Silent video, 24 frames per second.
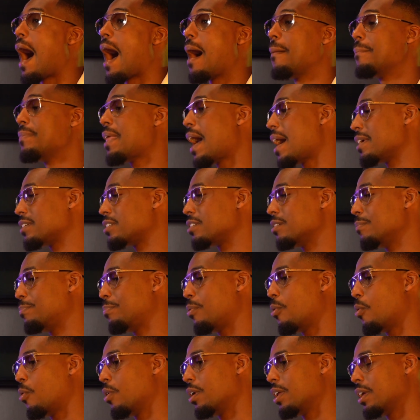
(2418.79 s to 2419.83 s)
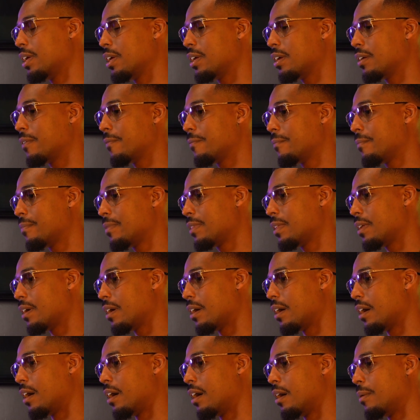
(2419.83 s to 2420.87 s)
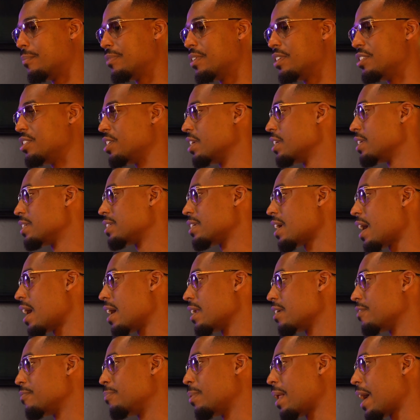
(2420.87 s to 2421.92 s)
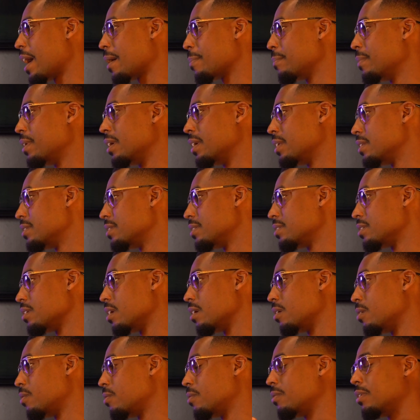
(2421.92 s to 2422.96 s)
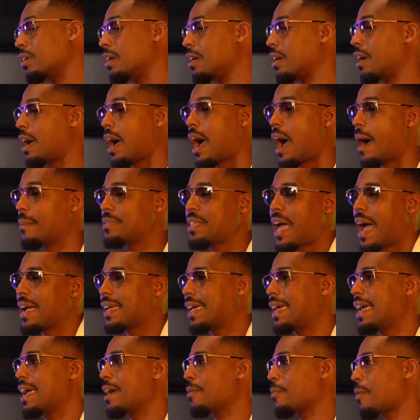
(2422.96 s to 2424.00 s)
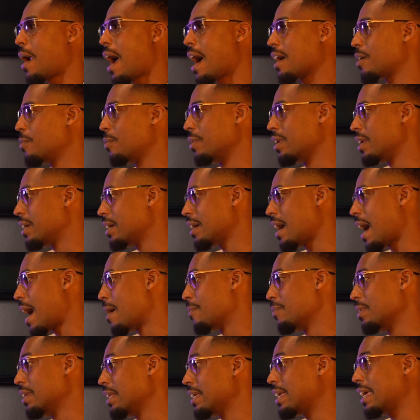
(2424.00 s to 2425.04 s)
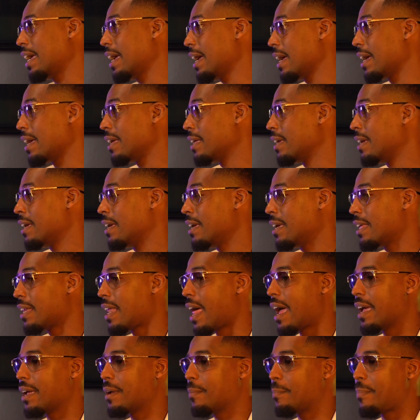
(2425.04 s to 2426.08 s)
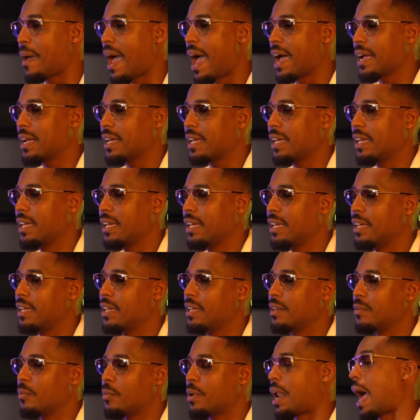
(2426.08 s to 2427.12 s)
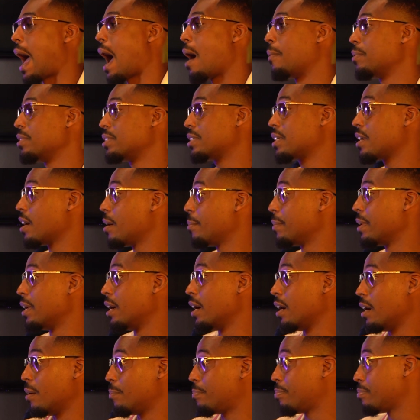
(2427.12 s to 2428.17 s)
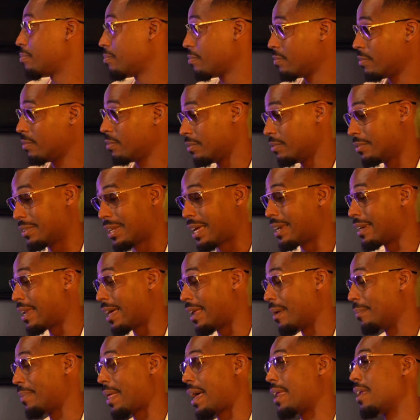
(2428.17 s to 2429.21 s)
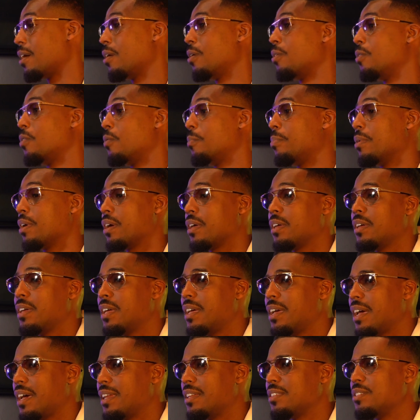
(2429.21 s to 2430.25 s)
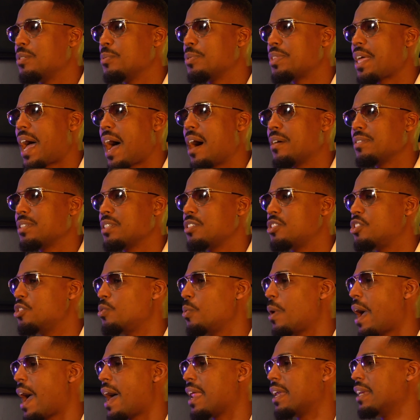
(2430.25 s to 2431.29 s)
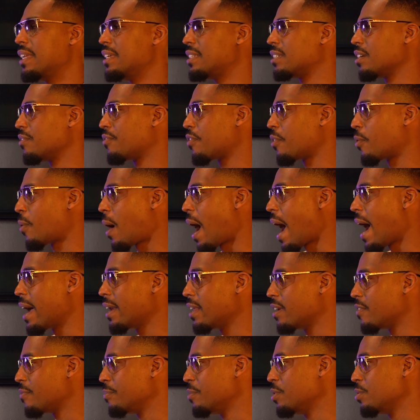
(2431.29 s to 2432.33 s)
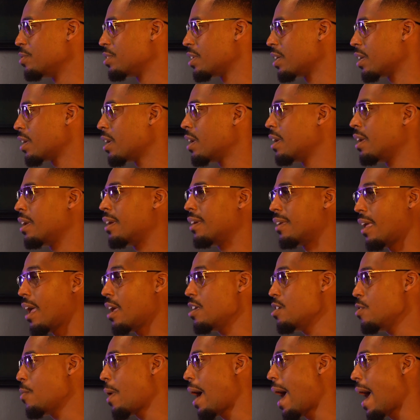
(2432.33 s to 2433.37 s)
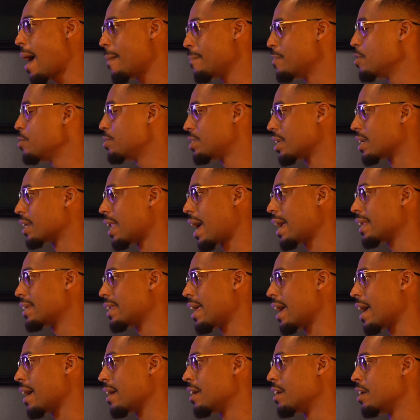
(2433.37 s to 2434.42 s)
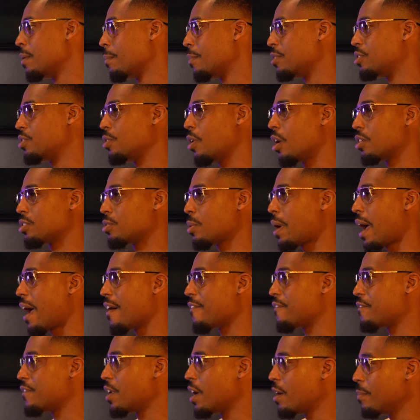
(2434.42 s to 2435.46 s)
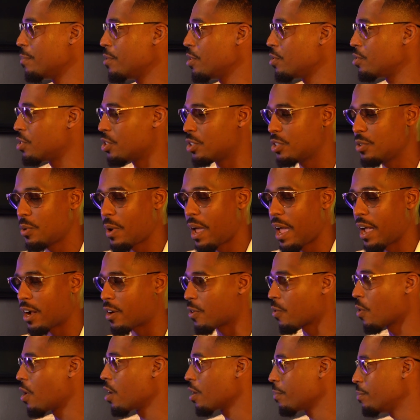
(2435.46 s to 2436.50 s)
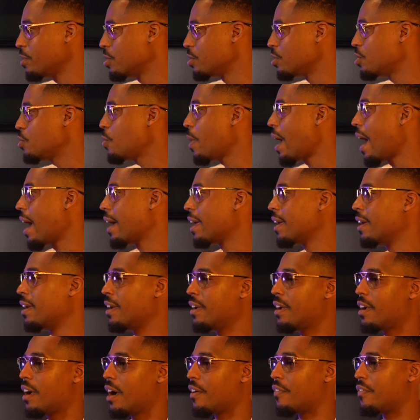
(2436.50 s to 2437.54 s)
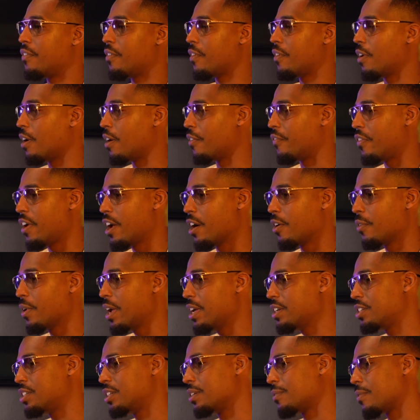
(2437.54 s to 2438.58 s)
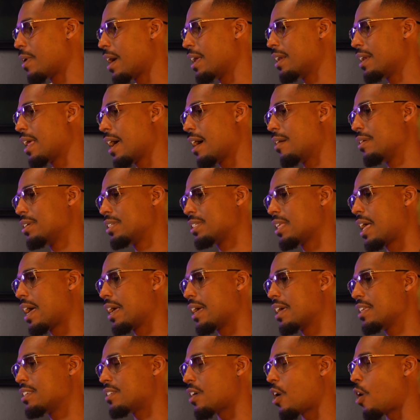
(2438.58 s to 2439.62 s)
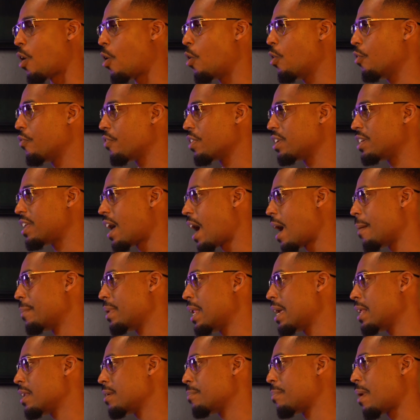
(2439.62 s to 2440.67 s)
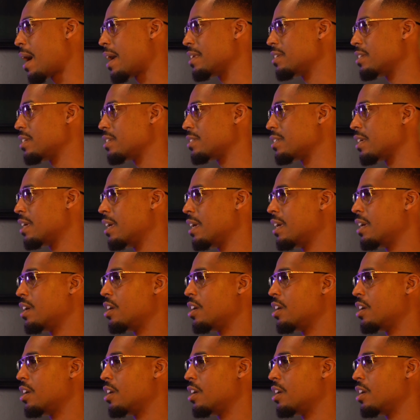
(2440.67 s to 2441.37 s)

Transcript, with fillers: I'm not supporting um, the genocide of black men. So mm-hmm. I'm, I can not rock with it. I really can't. Like back in when I was coming up, not that I'm that old, but in the 2000s, you had at least a variety of music. Yeah, you had music like that, but you also had fun music. You had crunk music. You had a, a variation. Right now, it's like it's over dominated by just